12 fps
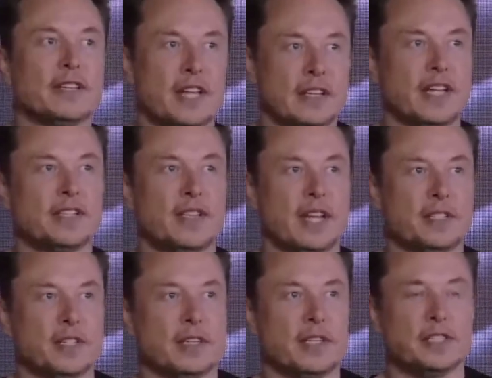and
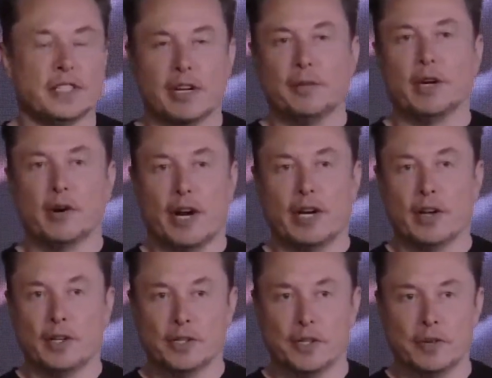shareholders forced him to
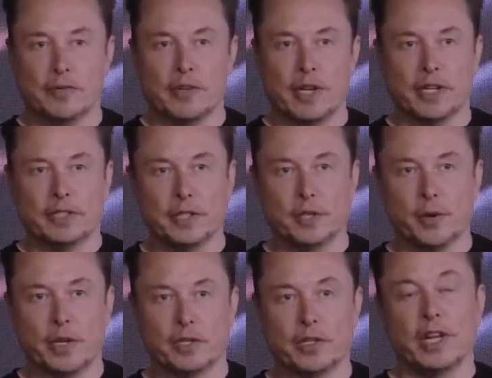honor his initial
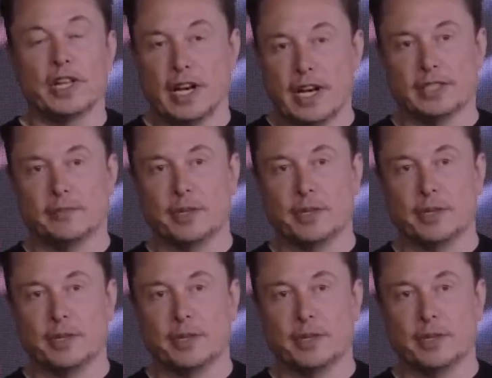offer. The